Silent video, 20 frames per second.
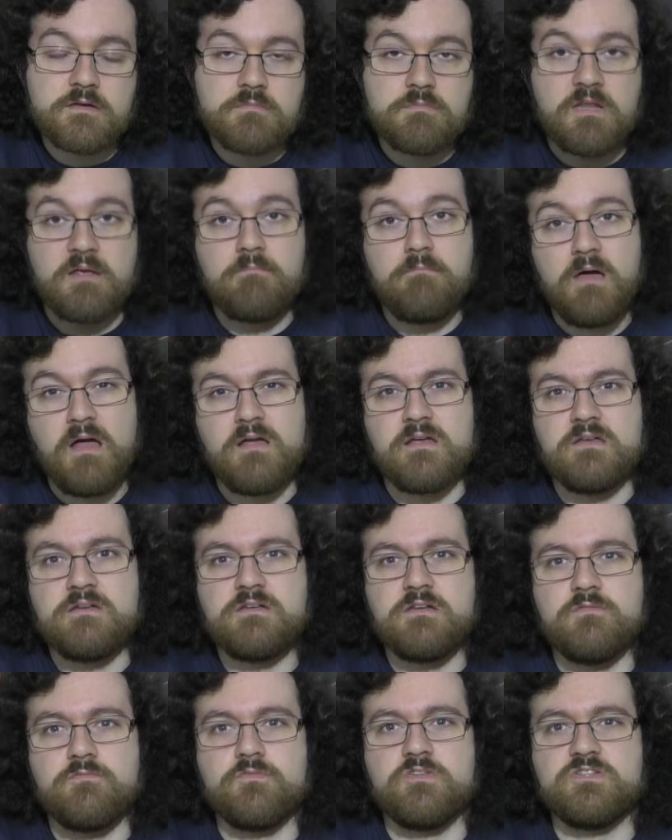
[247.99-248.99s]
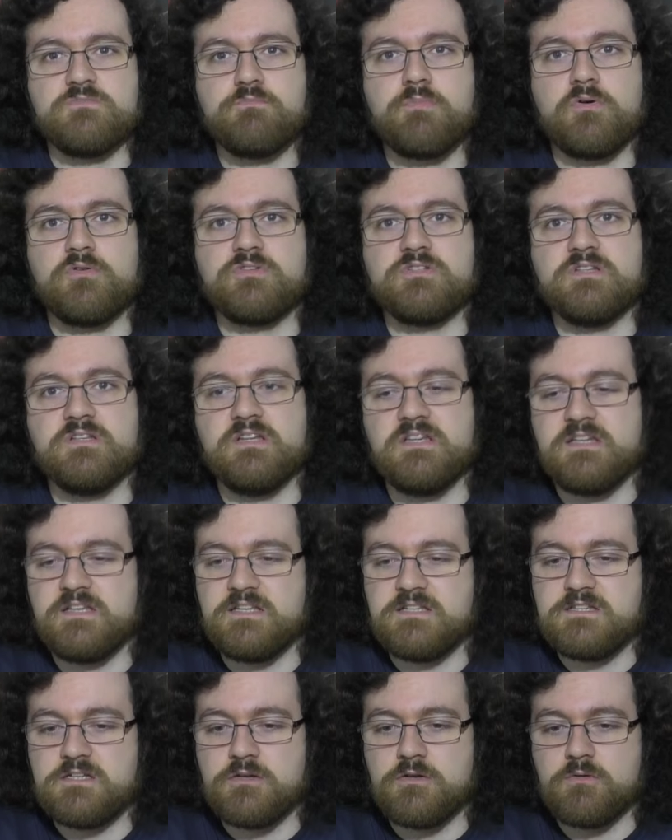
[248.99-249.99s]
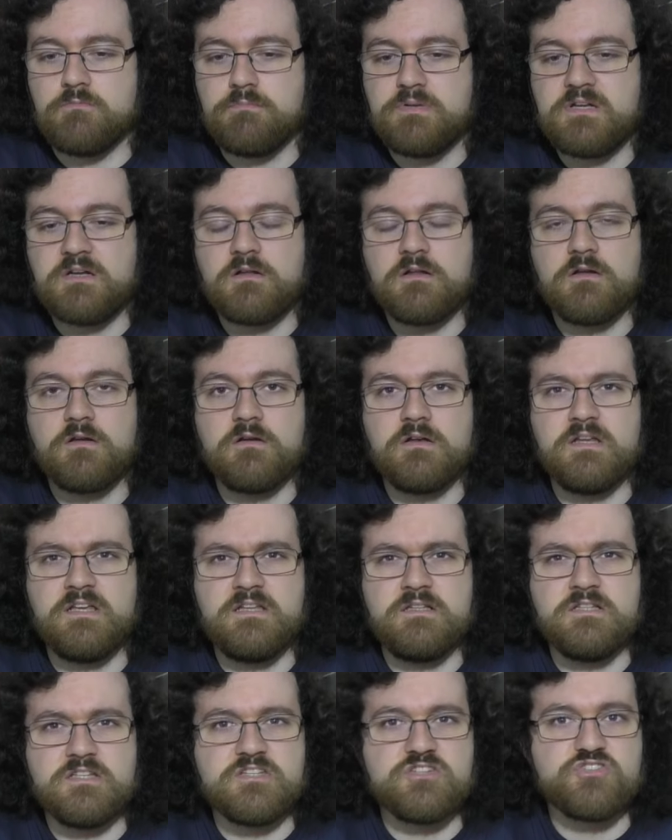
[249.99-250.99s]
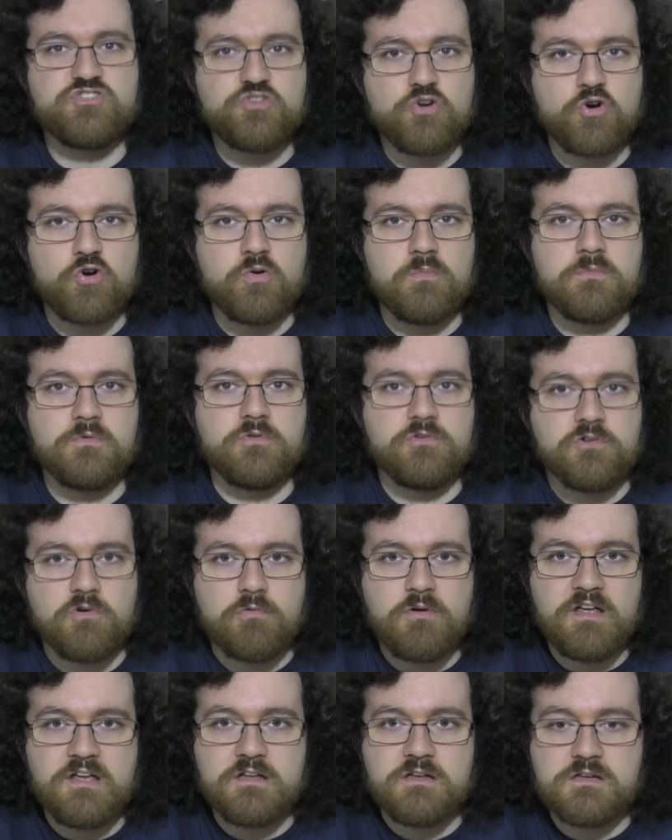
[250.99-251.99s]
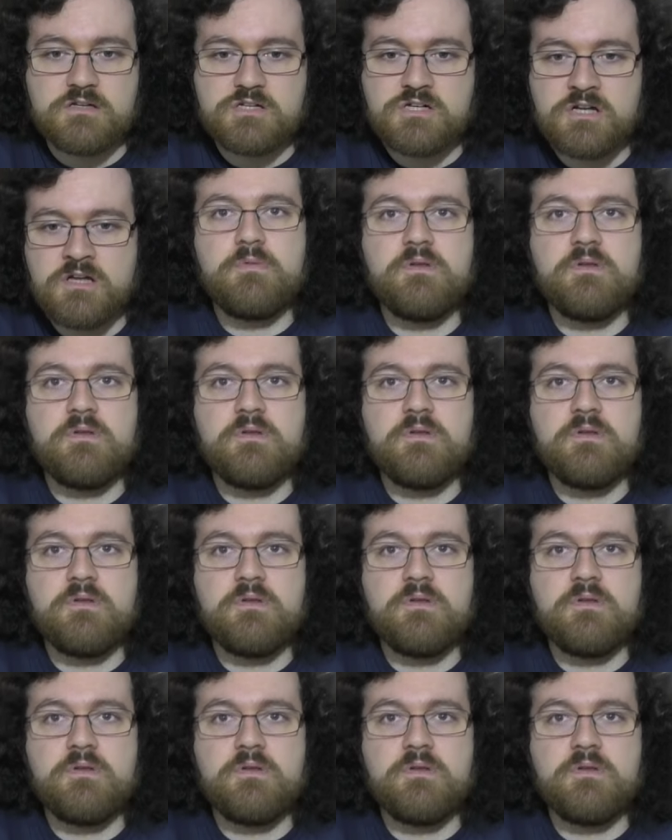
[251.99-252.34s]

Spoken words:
They might, if this person is, particularly disturbed or deranged,